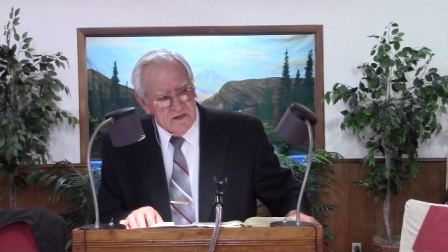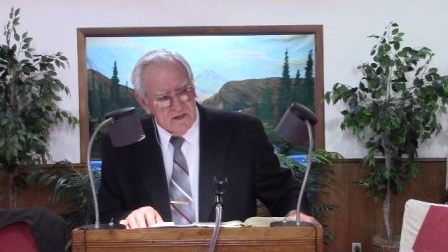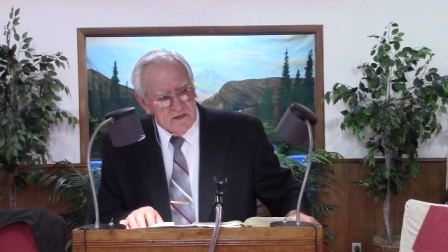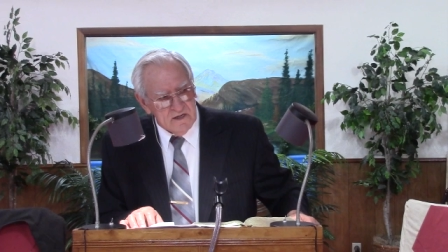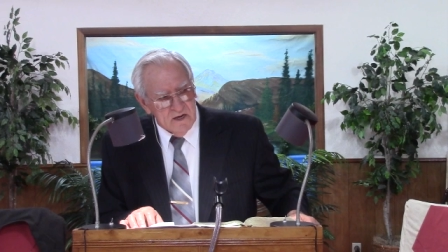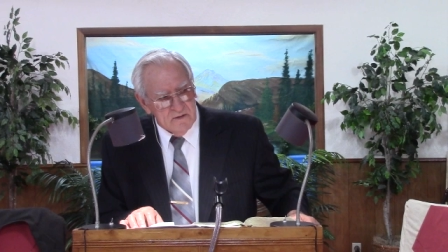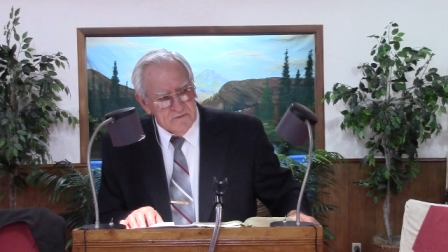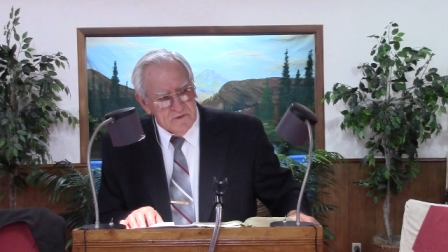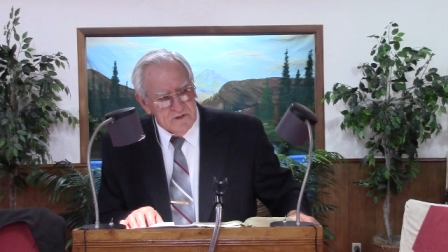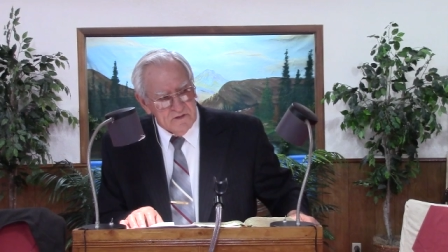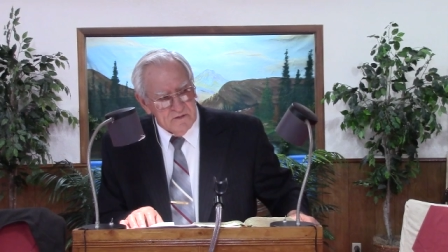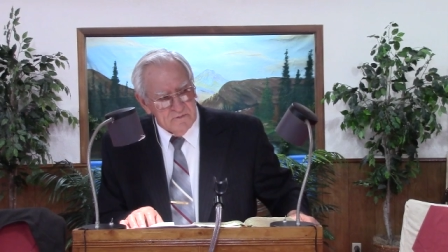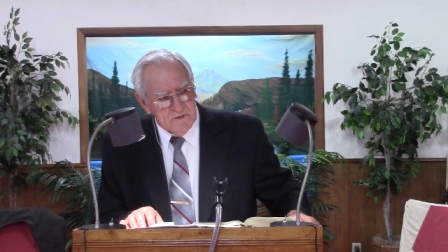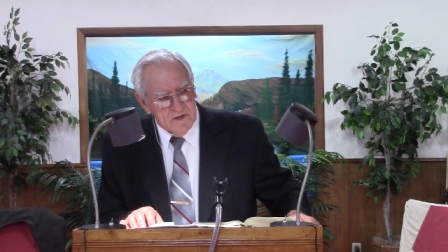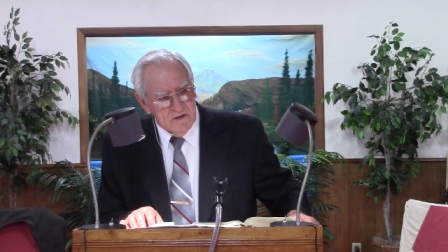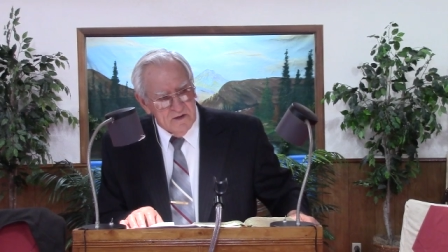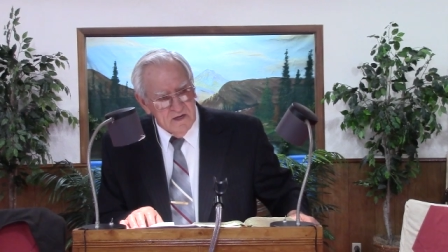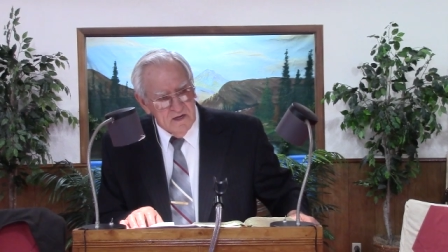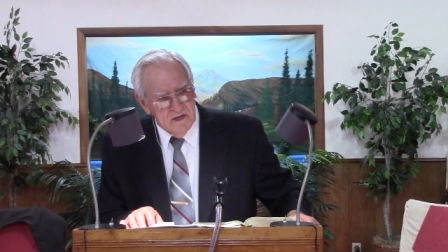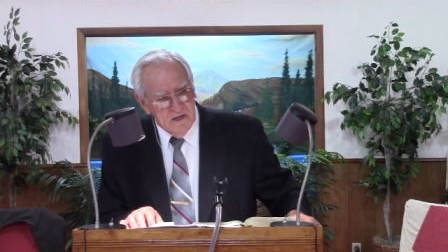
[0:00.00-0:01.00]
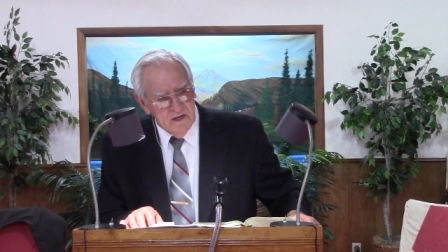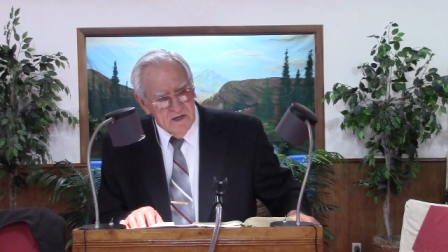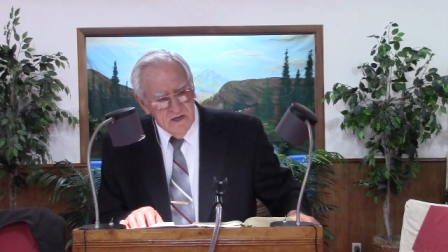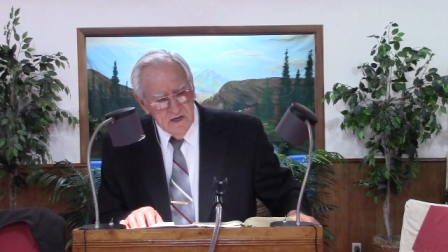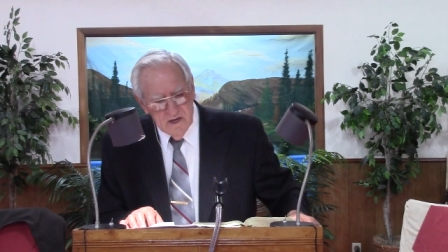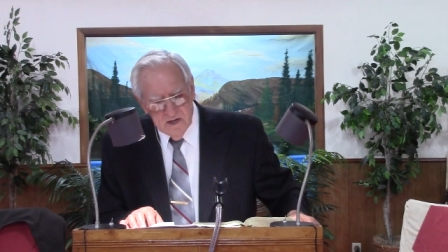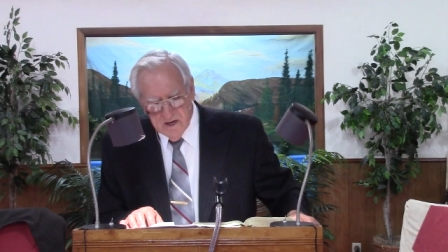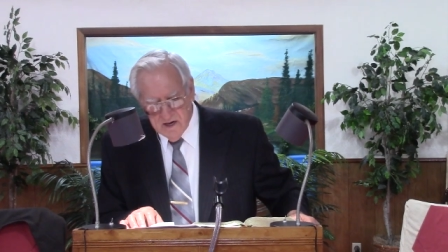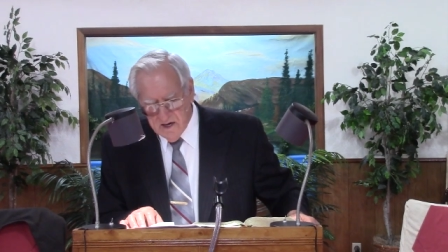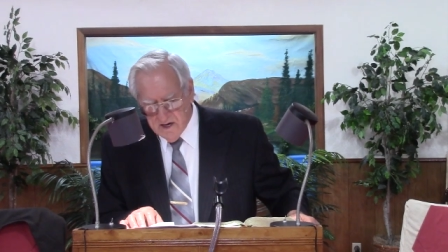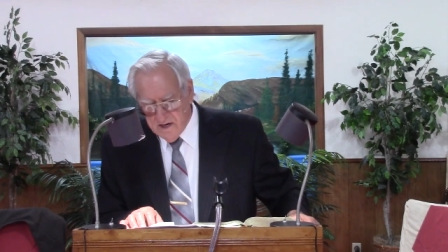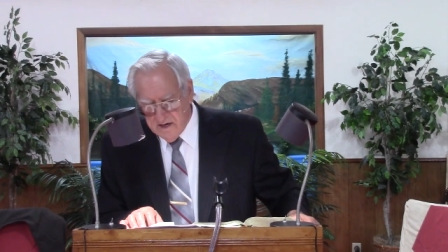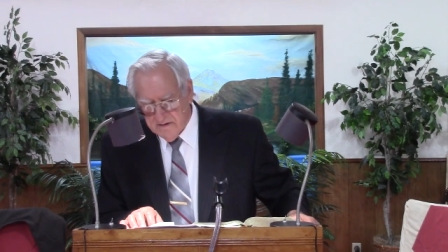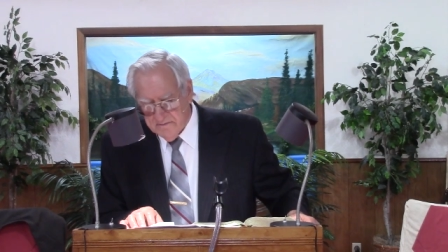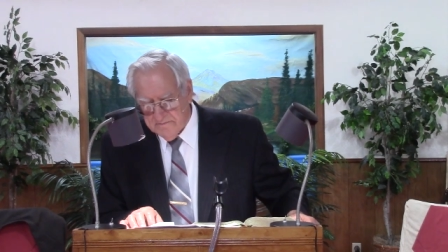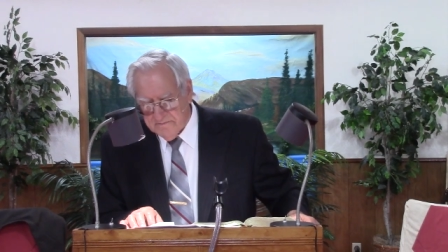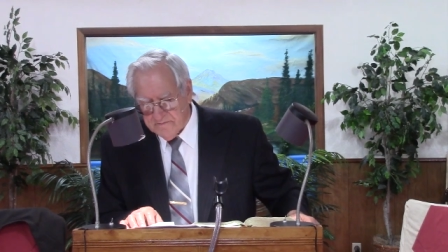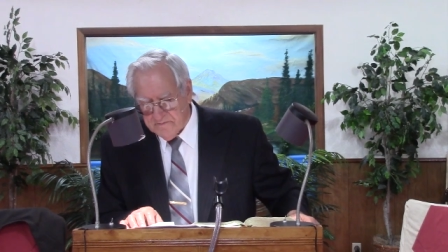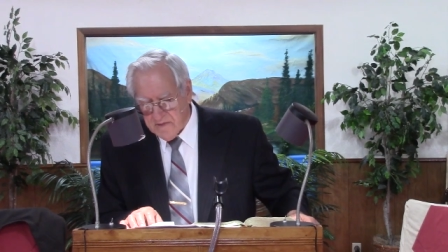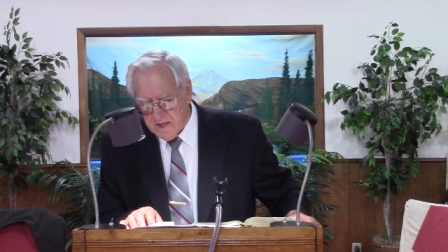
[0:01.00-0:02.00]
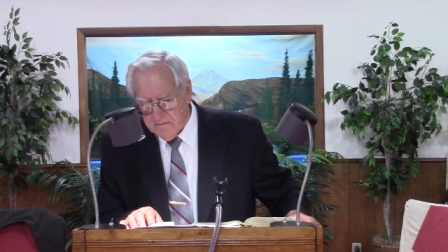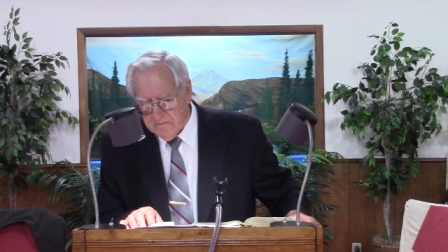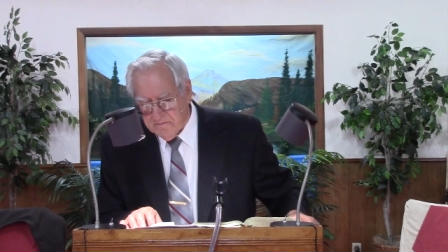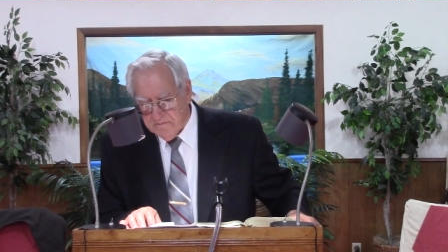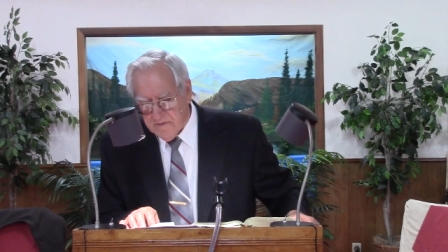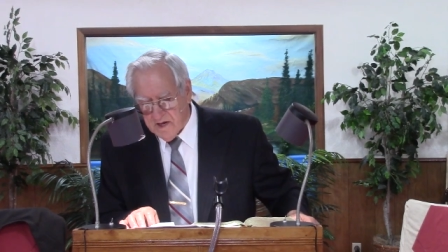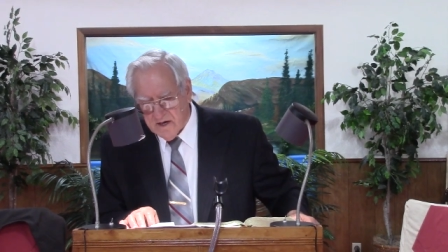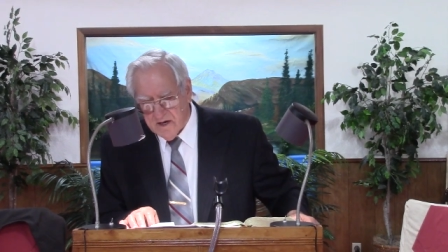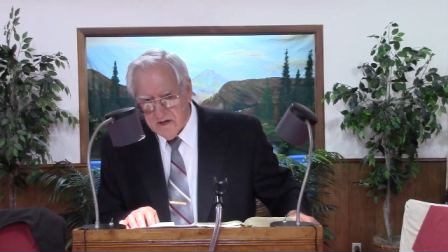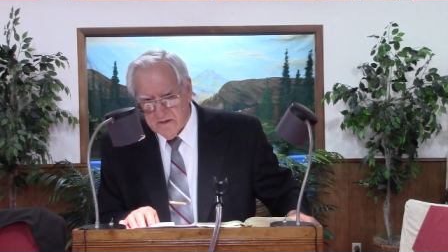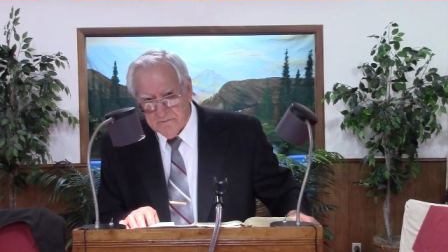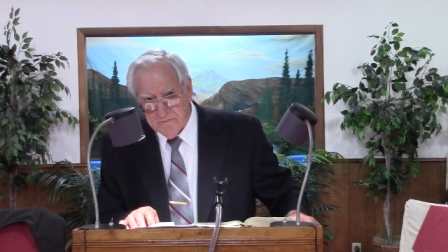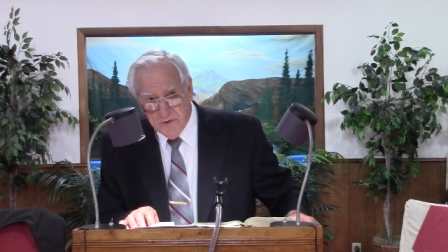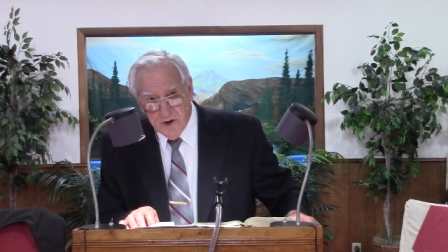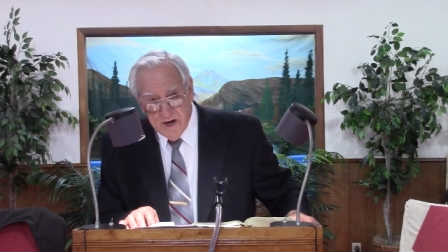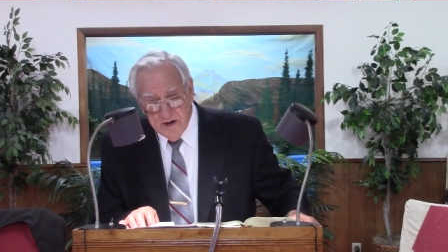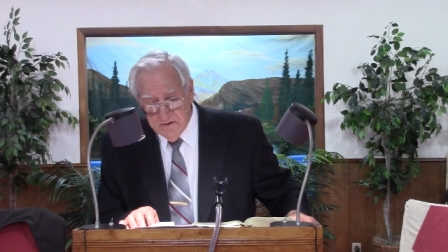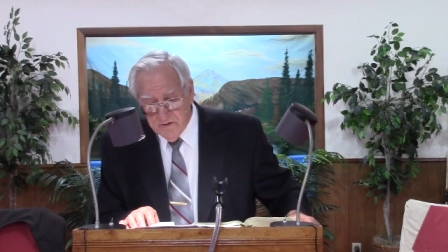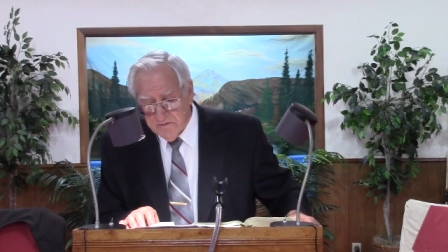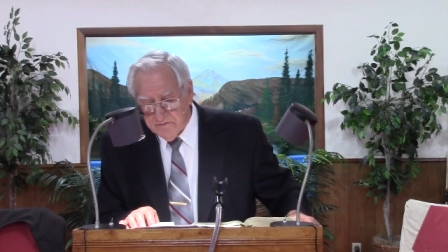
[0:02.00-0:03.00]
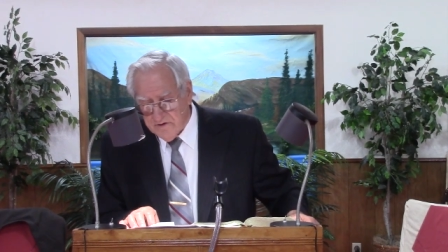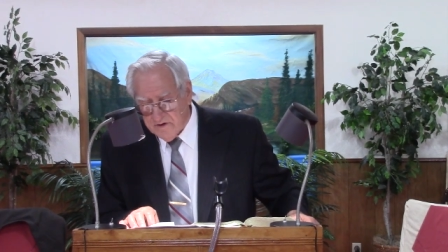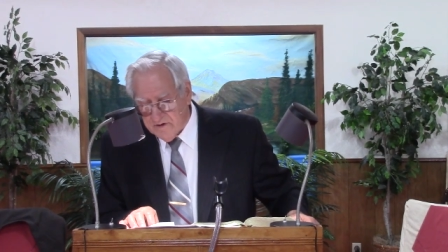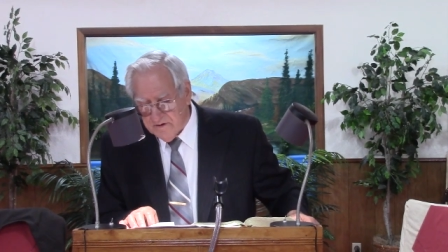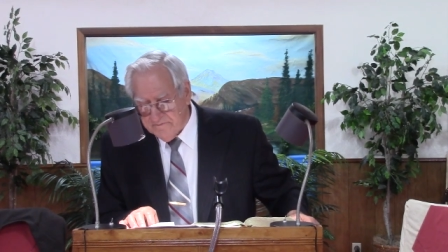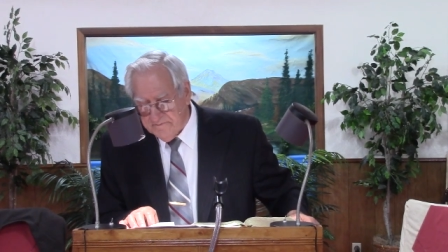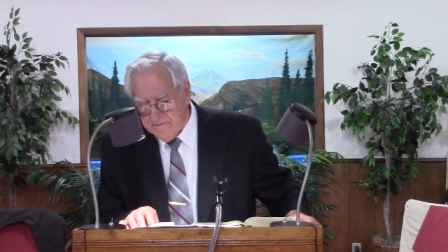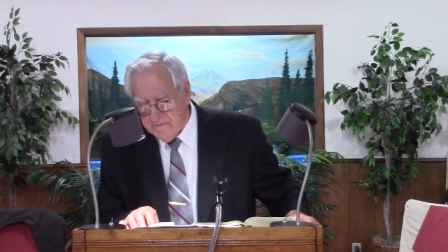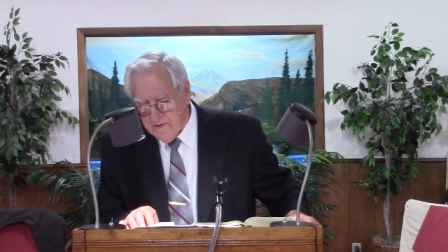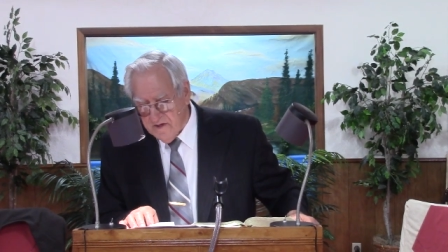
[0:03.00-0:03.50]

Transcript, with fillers: the temple to be um, uh, prayed over?